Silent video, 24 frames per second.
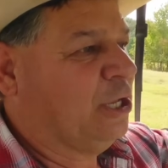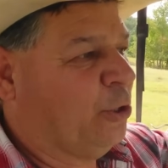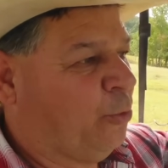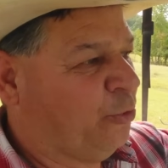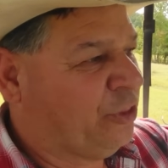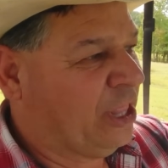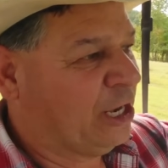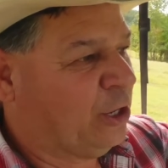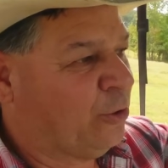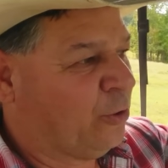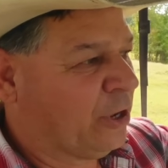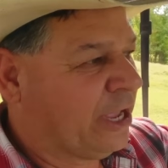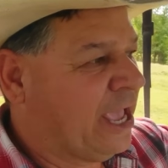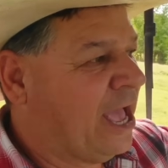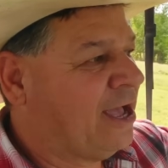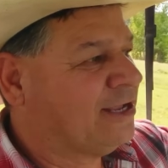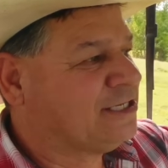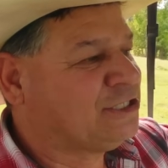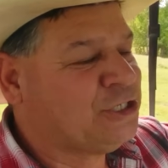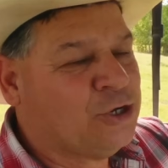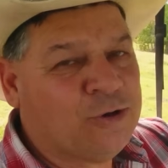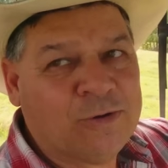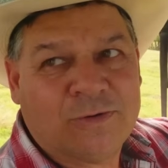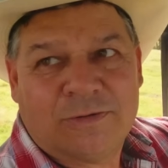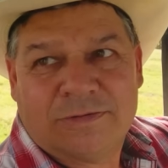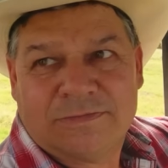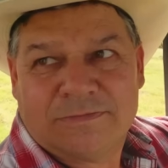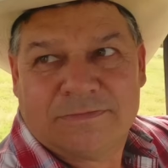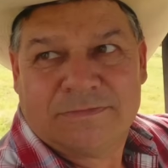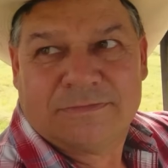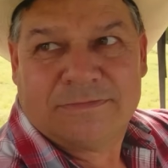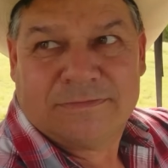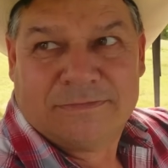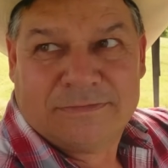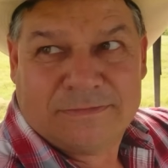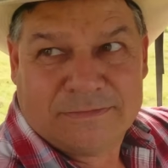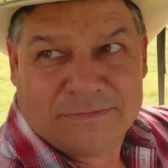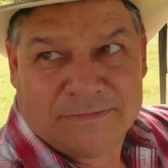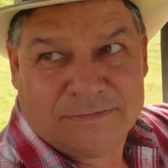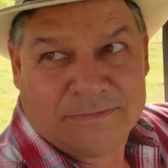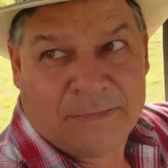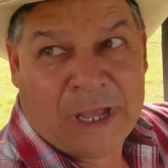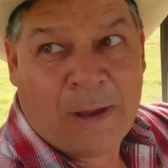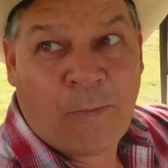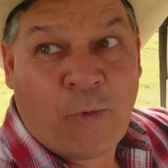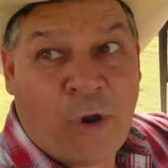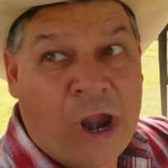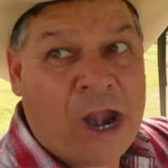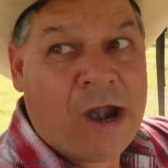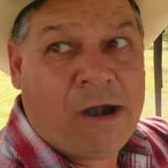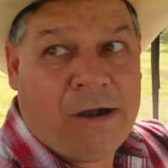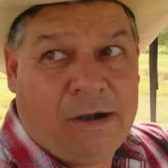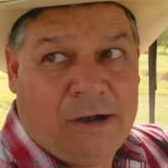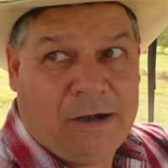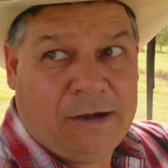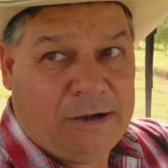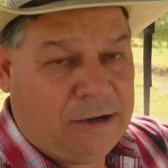with that little gaucho barbed wire.